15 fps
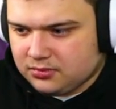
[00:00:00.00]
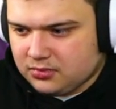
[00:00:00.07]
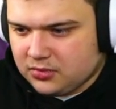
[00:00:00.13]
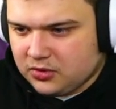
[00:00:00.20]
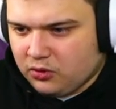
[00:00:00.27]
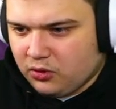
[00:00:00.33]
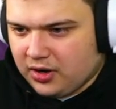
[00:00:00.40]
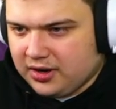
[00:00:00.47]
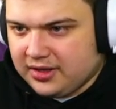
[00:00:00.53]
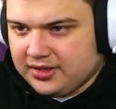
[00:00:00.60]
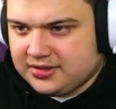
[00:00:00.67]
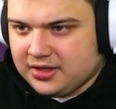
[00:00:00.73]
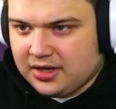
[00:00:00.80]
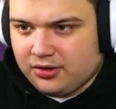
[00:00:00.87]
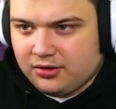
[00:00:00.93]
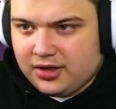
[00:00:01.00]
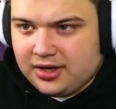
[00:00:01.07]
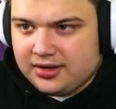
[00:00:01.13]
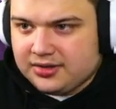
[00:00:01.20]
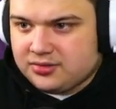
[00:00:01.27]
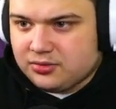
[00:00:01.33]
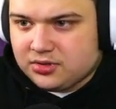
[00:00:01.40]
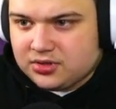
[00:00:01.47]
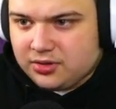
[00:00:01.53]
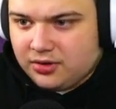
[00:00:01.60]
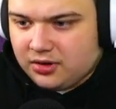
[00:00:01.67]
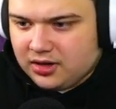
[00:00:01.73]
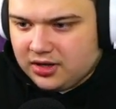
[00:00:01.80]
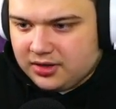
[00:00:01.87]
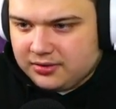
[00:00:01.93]
What are these? I don't get this. What's going
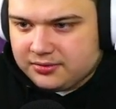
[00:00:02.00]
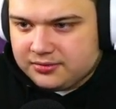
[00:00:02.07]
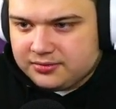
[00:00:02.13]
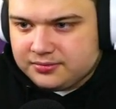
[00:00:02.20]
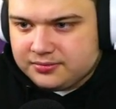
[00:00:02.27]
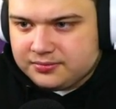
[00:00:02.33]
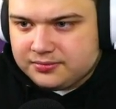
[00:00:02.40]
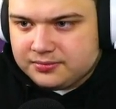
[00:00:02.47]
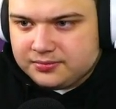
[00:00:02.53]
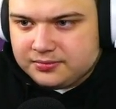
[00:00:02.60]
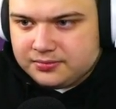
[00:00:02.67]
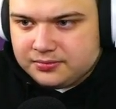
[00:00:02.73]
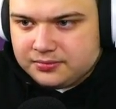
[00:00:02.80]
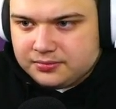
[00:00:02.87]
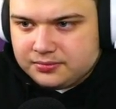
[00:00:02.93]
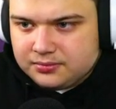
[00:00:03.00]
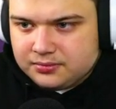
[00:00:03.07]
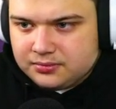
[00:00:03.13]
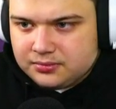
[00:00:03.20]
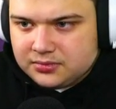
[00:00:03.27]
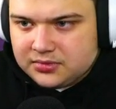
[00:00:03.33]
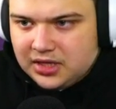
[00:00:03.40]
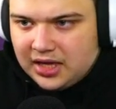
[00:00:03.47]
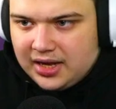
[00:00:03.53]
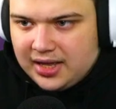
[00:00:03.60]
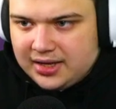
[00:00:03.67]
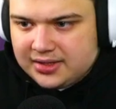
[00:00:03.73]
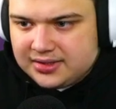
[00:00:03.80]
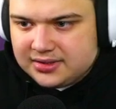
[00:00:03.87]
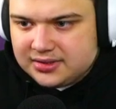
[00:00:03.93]
on here?
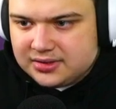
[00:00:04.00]
9x.